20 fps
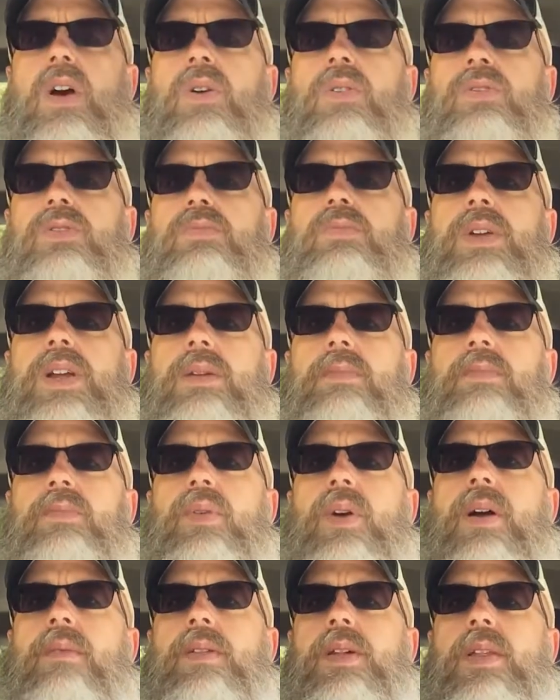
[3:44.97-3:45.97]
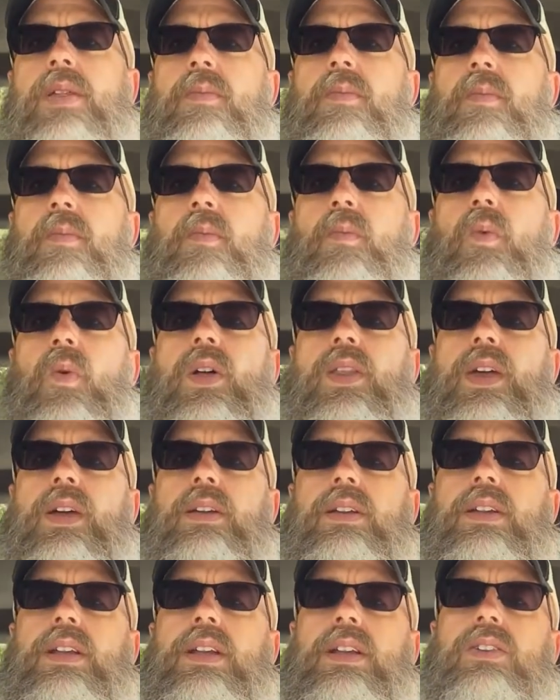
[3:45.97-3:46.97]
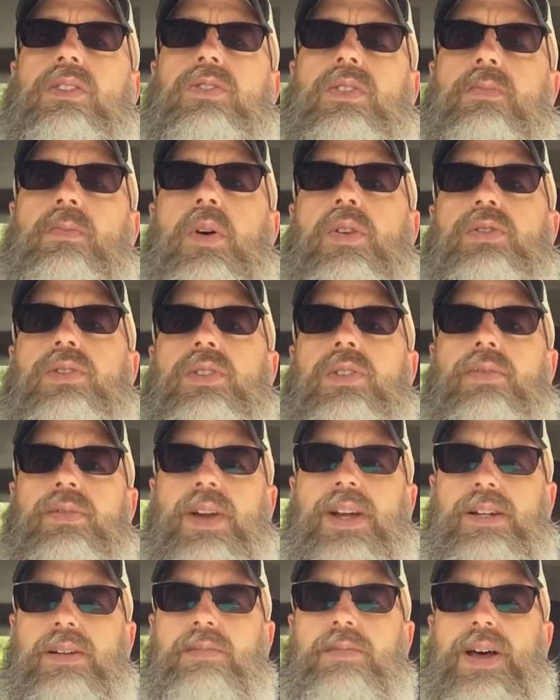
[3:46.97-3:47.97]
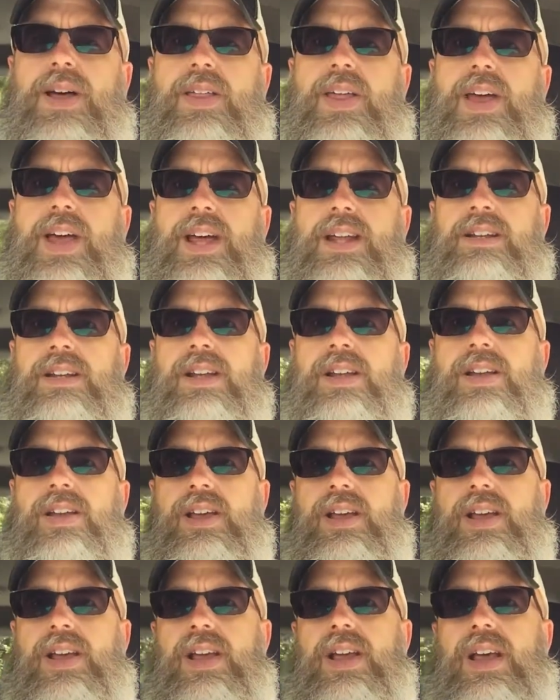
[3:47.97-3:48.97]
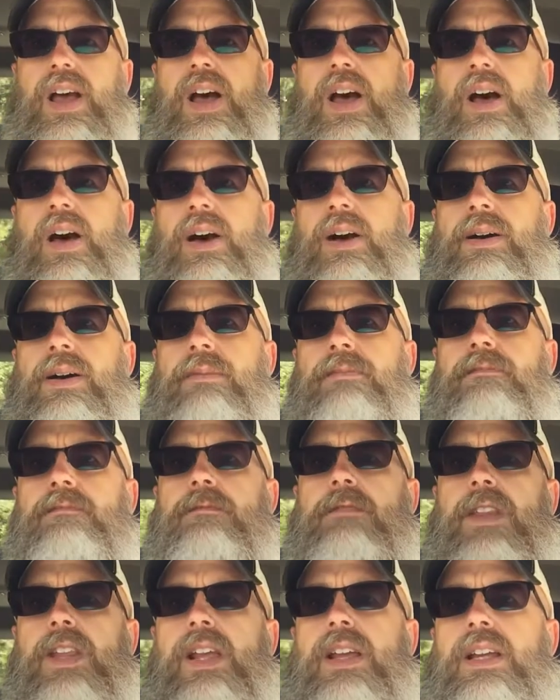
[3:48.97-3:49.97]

oats being probably the one that is the most affected by that. Um,